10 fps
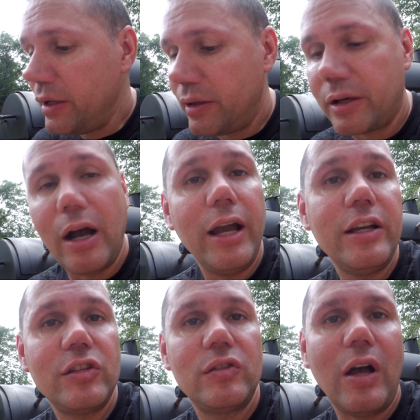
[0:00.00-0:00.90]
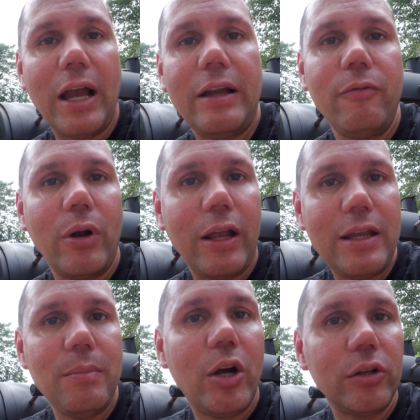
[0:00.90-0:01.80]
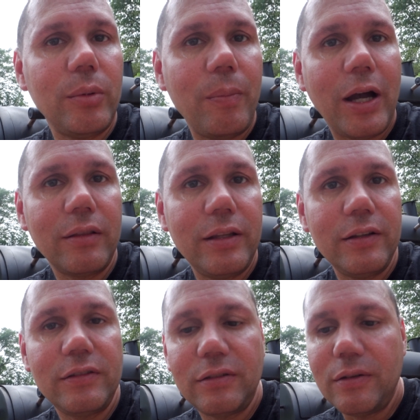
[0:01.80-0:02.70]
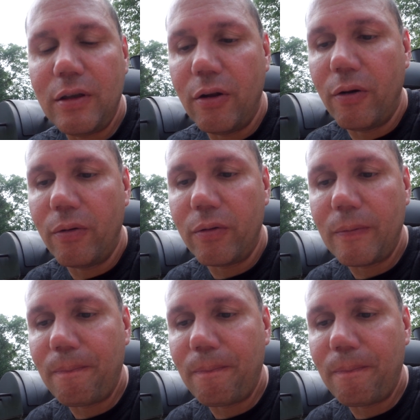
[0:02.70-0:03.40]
The guy has, when I emailed him about this, you know,